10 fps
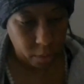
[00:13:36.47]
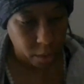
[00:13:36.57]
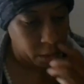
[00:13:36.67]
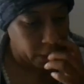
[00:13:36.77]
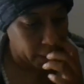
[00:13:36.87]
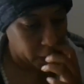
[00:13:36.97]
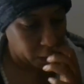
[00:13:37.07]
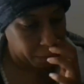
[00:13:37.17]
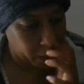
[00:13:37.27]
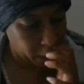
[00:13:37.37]
There's like
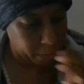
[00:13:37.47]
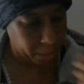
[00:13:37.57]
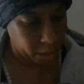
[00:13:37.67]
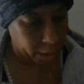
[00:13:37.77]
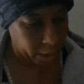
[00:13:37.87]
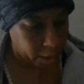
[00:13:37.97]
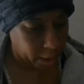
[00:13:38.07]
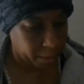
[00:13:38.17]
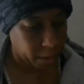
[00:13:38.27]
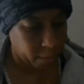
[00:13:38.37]
so many numbers here that
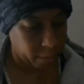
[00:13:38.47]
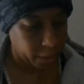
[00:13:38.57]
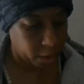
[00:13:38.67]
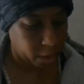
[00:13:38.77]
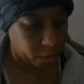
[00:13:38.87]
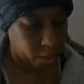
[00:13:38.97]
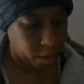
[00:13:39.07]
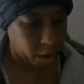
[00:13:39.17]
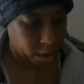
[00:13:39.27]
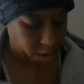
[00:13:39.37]
I'm confused.